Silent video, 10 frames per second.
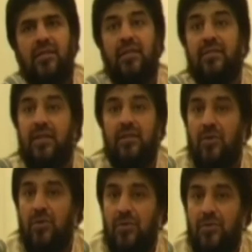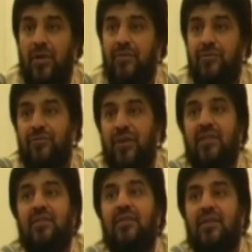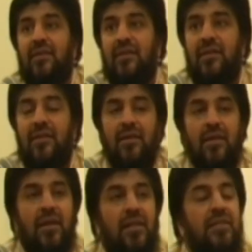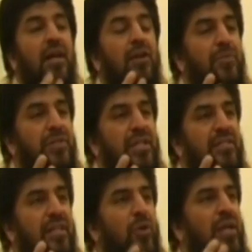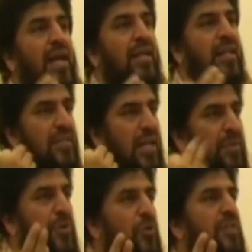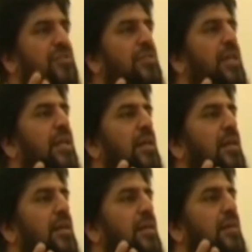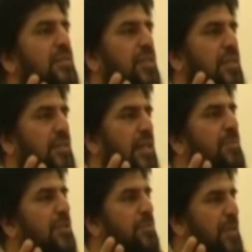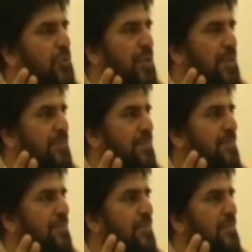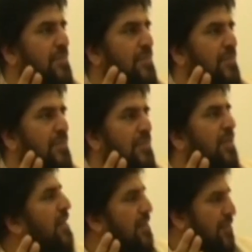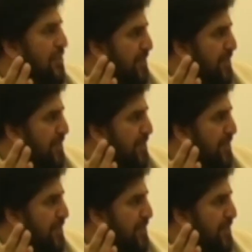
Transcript: They said, no, you have to fight. Third option, he said, okay, at least let me go and see Yazid. Let me speak to him. They didn't.